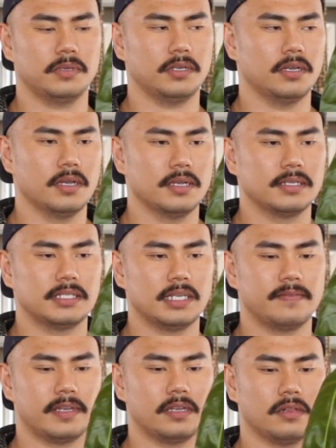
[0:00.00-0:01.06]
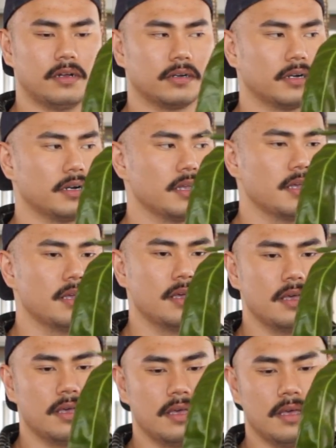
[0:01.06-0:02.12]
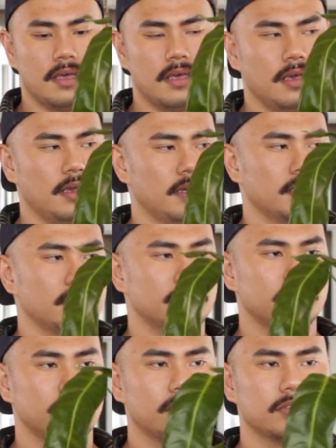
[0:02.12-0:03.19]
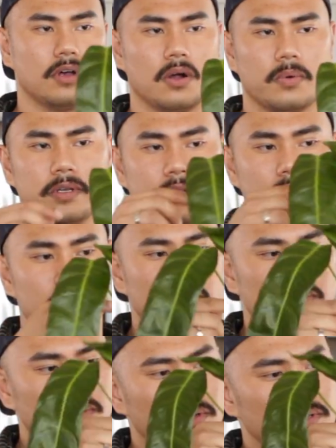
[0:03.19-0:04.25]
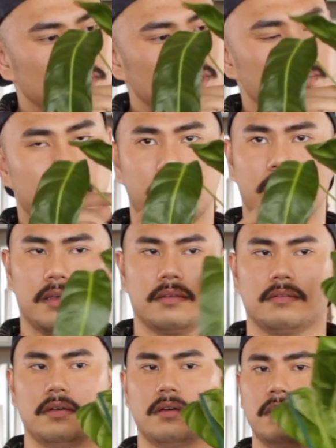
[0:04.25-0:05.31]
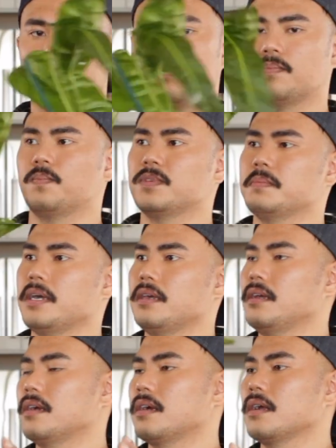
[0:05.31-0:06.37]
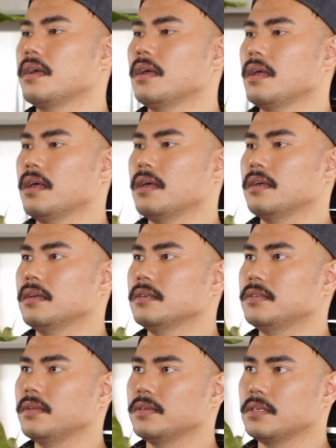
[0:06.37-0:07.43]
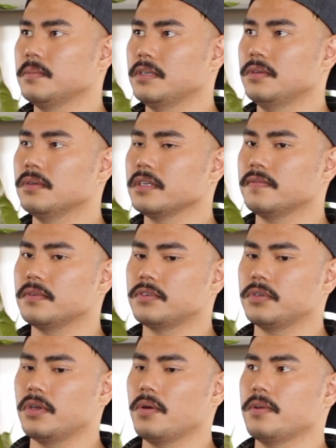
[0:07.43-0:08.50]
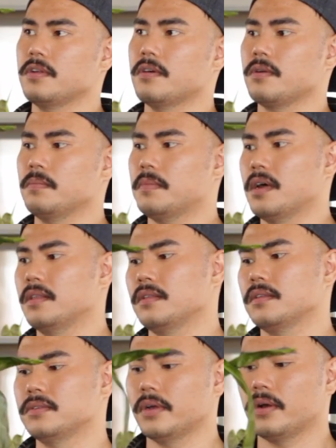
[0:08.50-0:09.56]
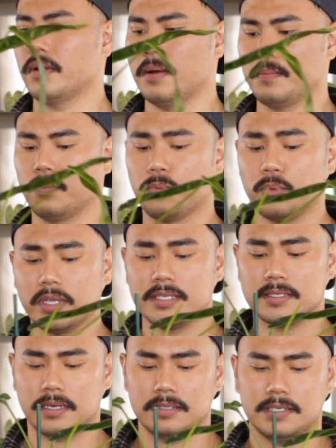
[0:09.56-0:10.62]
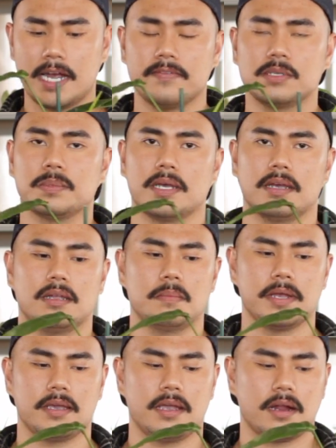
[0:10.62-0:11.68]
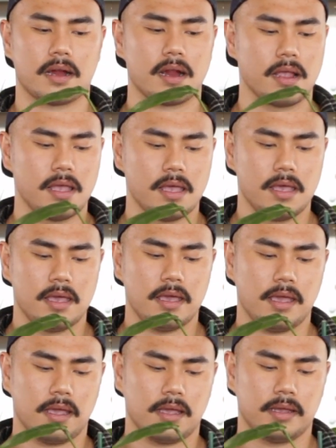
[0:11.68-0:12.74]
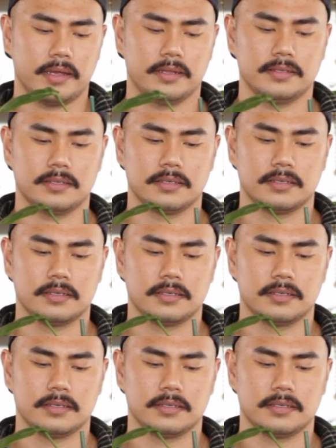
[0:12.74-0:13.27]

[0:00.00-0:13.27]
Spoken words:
be significantly longer. And there's already a new spike here. So there's going to be a new leaf or so in another month. So I'm really excited to have this plant in my care. And